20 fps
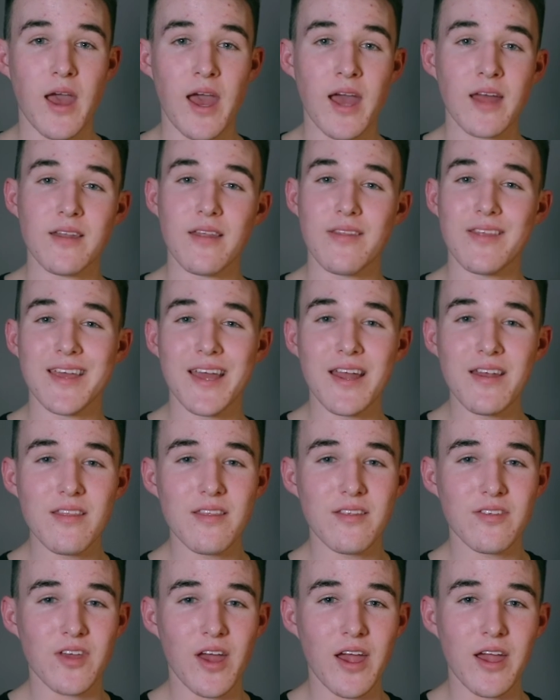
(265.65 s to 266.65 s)
And at the end of
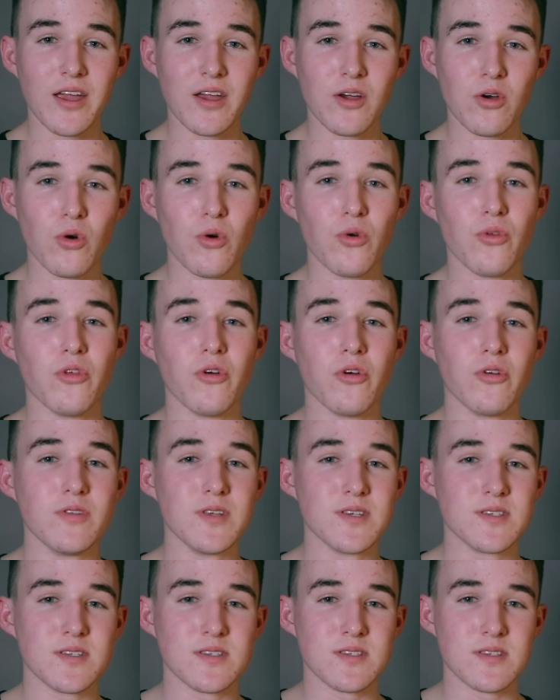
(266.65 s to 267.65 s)
the day, although
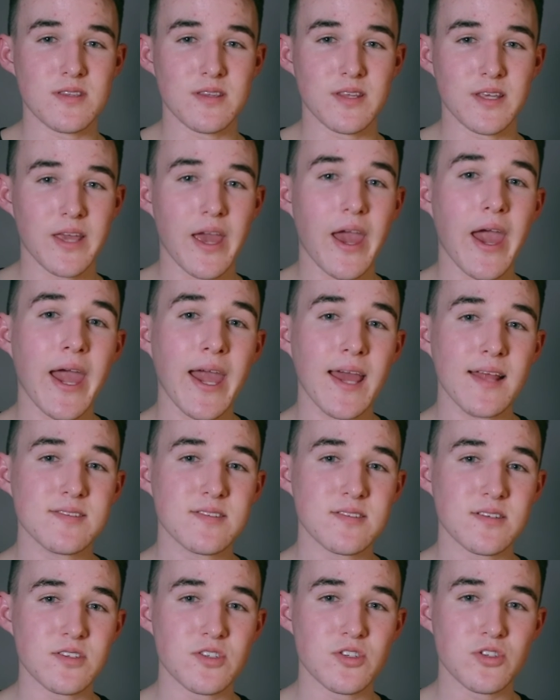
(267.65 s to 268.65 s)
this isn't the
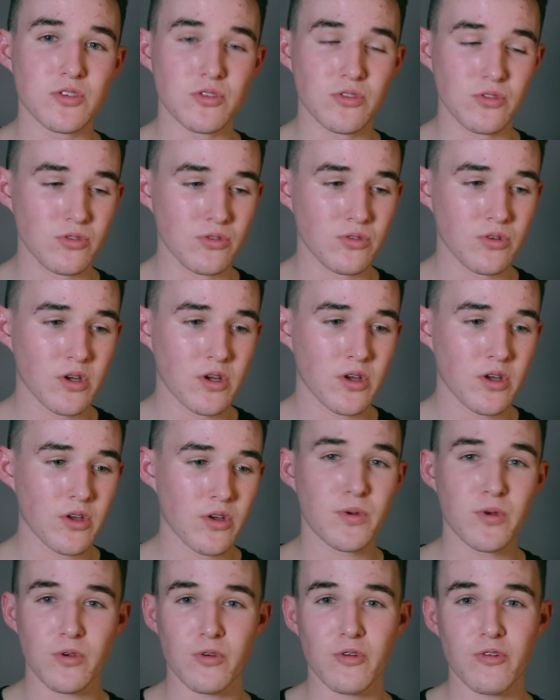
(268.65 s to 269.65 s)
answer to
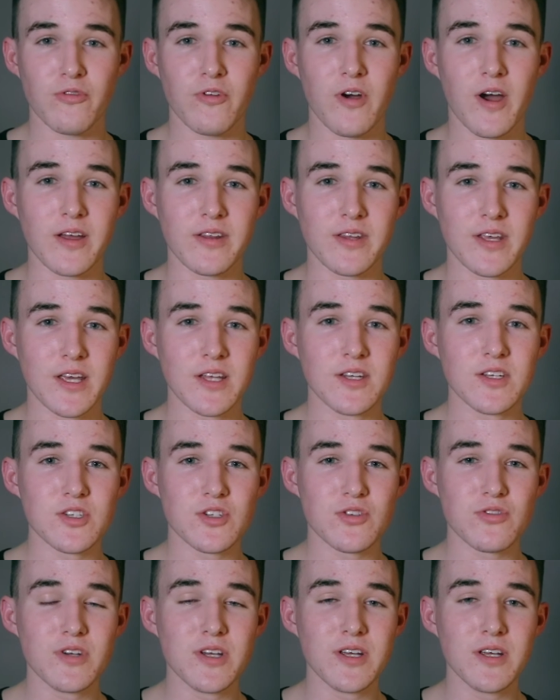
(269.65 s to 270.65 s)
purifying the
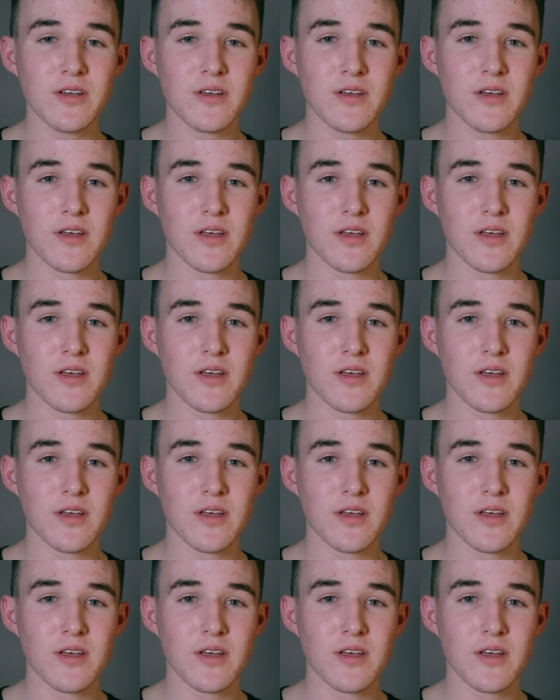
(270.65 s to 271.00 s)
industry,